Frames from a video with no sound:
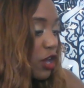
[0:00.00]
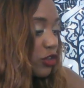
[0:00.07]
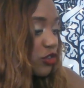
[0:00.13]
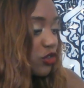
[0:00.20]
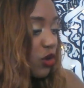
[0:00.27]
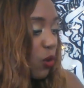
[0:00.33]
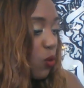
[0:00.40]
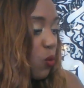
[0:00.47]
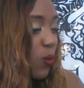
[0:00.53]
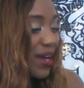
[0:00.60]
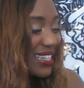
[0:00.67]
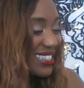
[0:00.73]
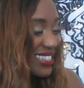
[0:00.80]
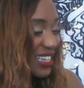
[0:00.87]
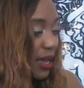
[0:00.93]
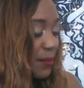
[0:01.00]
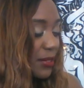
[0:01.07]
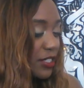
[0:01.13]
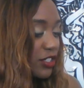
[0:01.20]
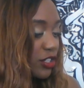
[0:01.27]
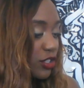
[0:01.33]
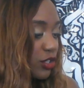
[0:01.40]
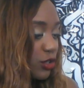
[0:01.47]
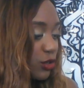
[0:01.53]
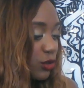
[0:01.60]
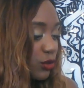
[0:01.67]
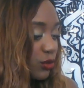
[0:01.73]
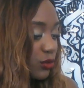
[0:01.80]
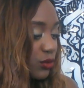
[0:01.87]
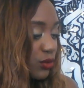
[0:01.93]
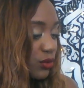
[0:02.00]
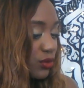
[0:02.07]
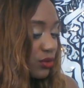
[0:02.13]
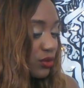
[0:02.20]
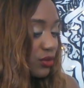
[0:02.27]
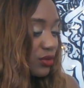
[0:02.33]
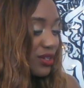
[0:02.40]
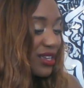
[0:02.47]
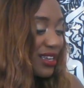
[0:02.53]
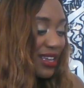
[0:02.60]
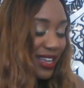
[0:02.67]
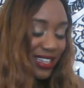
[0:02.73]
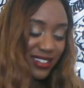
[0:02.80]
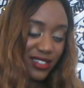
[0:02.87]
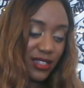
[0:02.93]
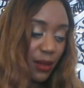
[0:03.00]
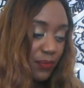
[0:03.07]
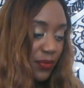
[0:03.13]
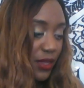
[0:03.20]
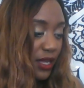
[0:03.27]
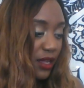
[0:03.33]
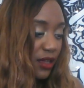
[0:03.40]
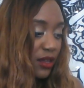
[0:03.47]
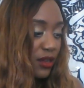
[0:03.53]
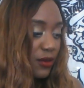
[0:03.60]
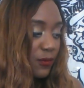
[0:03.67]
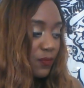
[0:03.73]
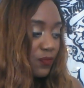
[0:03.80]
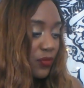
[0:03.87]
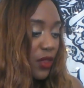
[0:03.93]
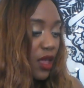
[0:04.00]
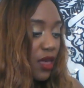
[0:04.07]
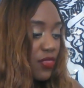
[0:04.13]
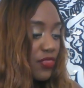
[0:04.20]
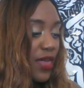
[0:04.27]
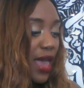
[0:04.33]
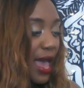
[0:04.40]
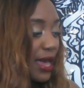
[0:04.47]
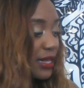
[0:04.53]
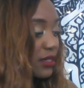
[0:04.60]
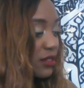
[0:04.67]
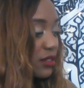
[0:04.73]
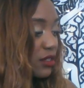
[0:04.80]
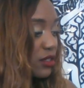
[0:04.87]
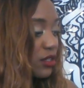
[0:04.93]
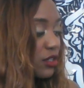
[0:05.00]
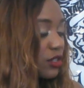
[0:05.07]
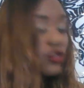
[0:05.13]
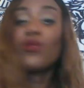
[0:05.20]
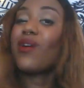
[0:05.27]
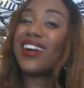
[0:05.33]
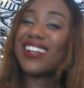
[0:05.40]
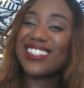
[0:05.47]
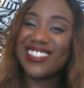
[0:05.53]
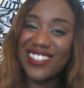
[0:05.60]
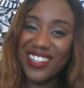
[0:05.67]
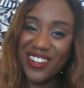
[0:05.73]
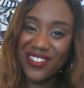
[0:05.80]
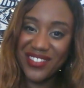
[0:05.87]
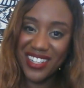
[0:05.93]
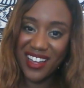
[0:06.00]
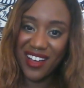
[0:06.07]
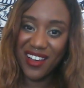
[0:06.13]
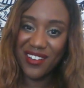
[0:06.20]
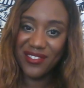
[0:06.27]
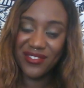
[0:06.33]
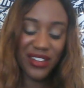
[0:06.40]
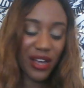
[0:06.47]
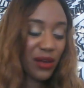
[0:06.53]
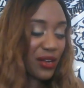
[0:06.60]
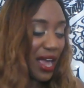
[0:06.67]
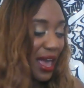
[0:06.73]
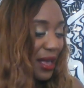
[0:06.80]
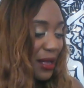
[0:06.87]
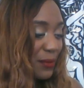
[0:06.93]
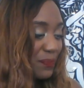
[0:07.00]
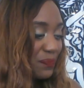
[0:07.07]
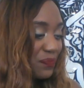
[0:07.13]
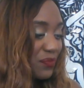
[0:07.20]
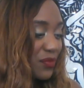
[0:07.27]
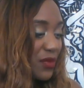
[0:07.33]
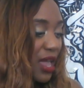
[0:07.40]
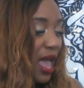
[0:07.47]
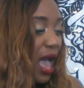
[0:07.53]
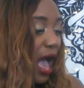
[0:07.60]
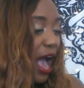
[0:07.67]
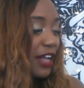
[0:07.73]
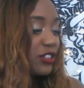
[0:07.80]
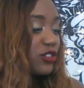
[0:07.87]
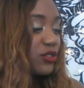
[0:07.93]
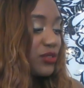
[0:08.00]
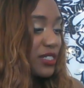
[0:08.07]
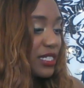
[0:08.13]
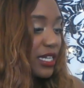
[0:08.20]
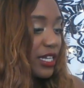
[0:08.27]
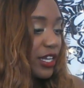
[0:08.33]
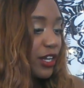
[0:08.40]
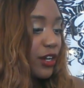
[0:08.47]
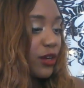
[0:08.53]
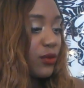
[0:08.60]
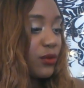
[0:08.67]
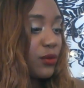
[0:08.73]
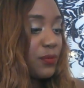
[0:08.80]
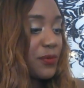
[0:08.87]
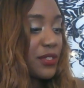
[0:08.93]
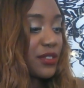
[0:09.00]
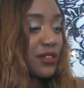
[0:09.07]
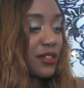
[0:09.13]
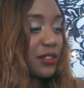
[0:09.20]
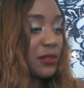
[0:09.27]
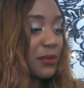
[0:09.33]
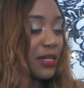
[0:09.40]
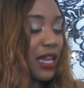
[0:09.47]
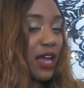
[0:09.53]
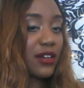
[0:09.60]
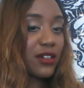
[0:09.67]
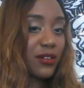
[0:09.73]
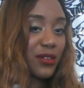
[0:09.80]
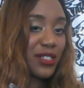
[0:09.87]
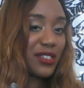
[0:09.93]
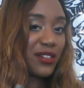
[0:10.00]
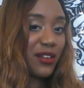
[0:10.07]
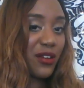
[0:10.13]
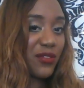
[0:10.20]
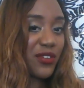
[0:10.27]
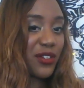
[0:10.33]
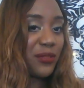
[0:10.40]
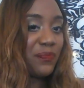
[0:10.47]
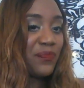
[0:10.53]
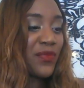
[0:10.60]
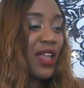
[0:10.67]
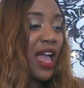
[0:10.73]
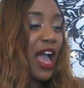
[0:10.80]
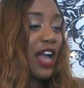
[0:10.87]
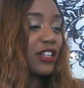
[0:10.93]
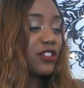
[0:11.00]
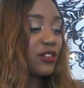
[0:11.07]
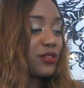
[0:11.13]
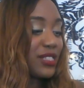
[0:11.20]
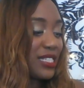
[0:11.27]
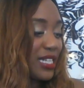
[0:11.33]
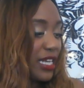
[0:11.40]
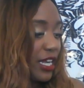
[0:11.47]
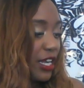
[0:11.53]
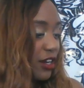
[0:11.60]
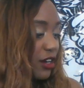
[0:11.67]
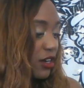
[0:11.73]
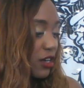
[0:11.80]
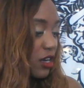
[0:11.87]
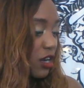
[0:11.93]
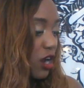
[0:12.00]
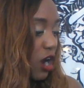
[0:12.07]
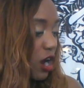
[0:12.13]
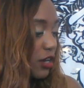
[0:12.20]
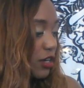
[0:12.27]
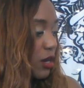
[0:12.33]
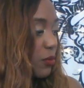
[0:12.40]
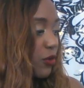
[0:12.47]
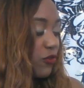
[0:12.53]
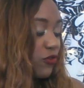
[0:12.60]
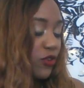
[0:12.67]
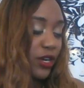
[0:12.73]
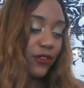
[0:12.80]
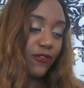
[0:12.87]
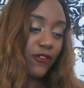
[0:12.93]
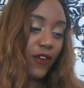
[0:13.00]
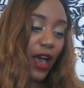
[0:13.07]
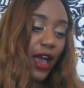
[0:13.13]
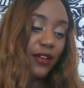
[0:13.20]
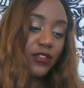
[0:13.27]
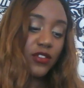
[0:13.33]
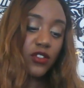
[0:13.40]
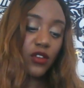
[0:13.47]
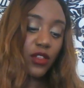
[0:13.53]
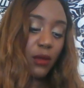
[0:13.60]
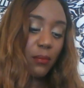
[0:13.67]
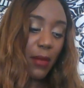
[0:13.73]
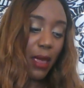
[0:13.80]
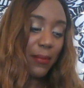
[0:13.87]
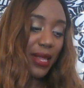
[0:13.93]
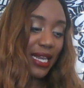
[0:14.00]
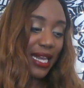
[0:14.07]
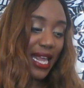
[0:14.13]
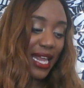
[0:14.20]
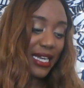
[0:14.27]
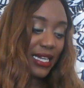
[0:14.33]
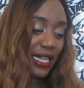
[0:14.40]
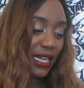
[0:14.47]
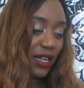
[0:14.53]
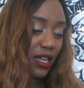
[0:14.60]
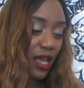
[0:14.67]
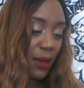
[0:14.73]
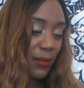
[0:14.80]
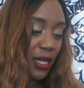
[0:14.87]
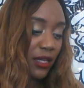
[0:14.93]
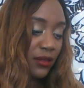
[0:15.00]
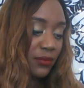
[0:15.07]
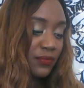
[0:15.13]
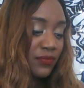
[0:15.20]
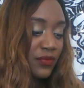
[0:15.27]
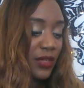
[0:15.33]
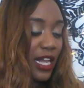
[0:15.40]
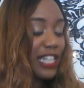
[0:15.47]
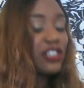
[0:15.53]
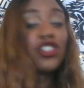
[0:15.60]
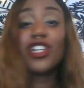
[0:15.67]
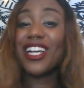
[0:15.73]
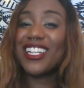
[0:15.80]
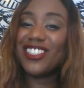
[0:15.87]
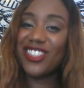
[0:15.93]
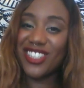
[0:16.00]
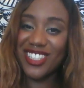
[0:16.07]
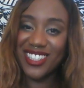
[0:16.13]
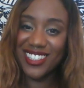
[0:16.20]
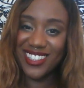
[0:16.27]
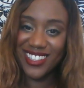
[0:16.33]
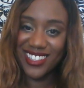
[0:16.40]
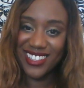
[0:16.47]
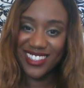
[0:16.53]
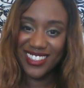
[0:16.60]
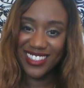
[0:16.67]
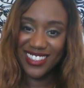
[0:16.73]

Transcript: So what's coming to you is something that you are deserving of, okay? I do see here, knocked the crystal over. I do see here card number 45, so there may be an ending coming and changes,